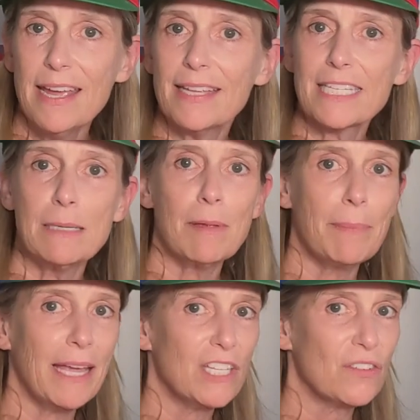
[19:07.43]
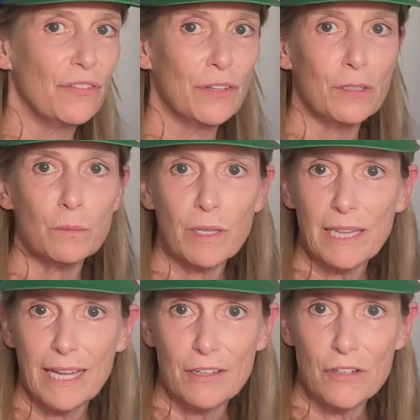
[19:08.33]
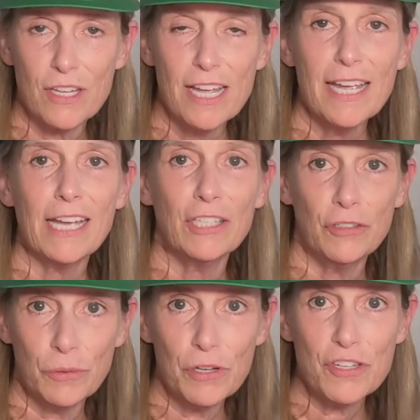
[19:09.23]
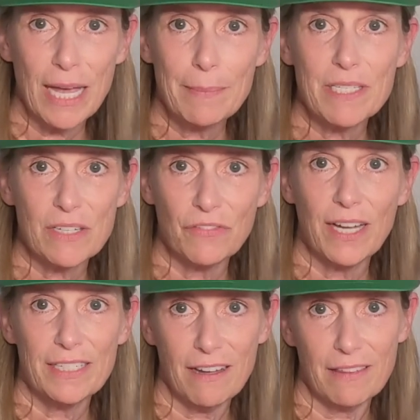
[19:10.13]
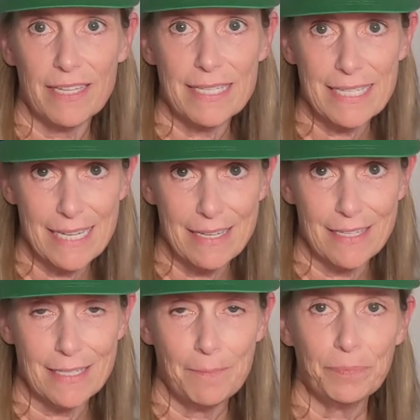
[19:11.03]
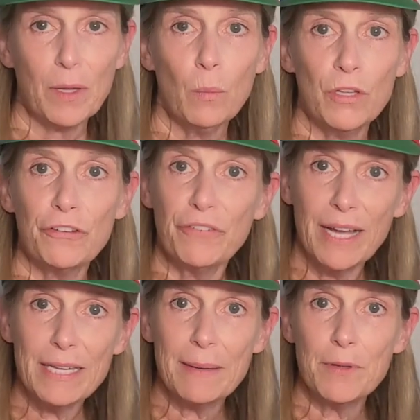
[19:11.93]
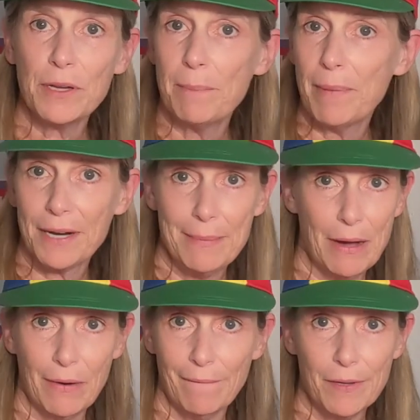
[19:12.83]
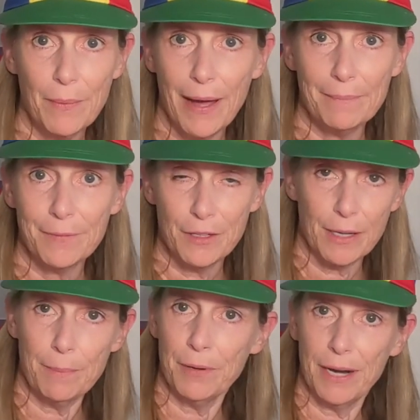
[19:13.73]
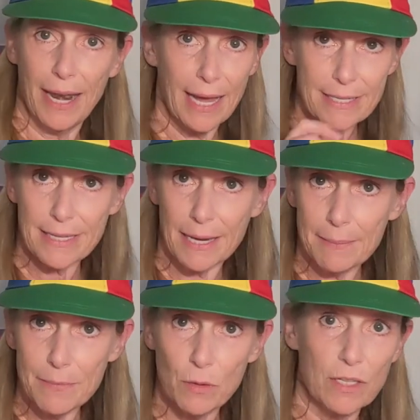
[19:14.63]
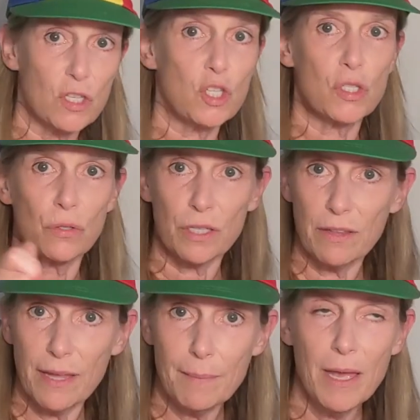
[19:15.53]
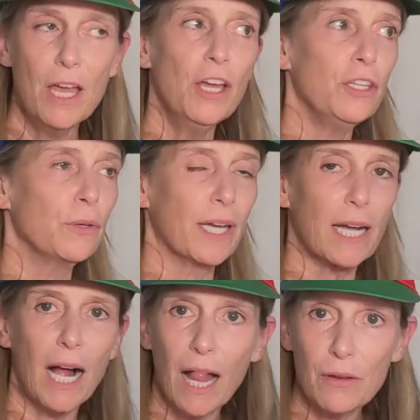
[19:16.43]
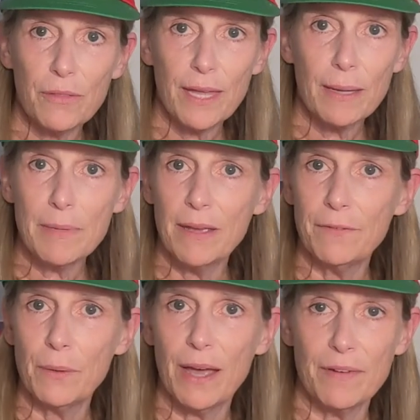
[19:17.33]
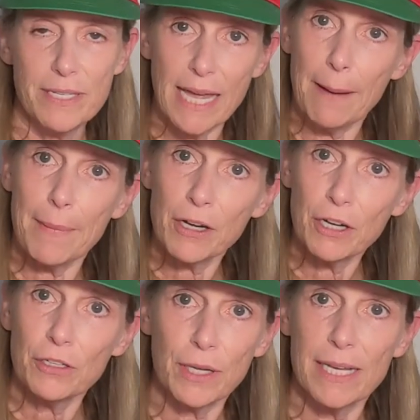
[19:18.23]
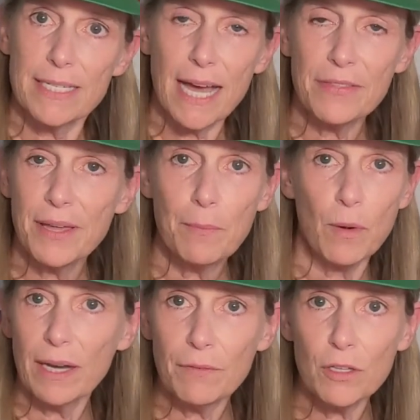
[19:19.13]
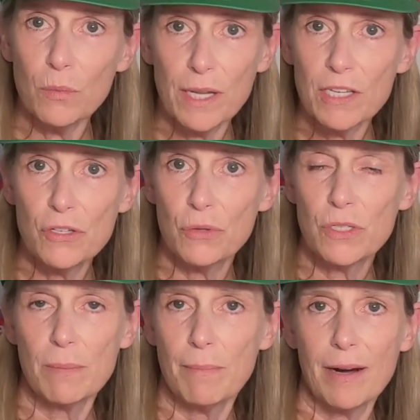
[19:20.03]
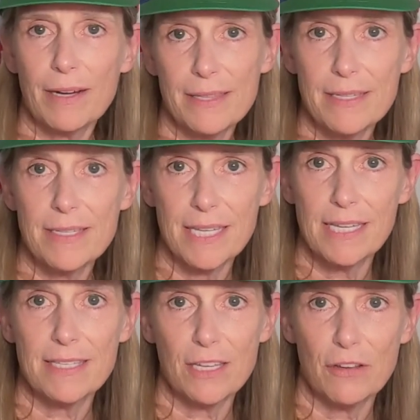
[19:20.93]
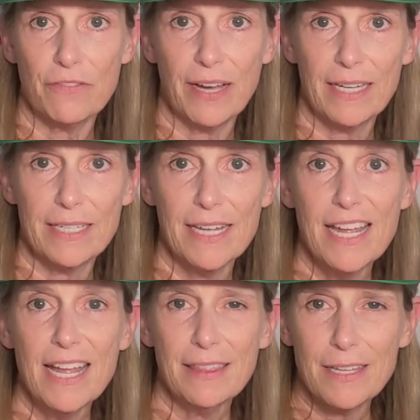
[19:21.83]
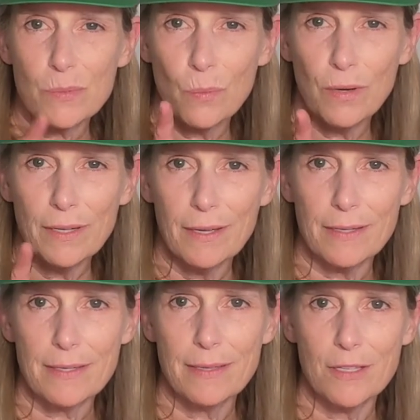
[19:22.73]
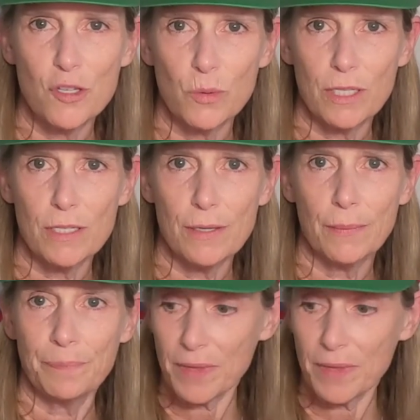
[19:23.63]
It's going to be a page filled with letters, and your job is to find all the C's. When you find them, you can mark them however you want. You can put an X on them, you can circle them, you can color them. If you have a dot marker, you can dot them, whatever you want to do to mark the C's that you find. That's one hunt that you can do.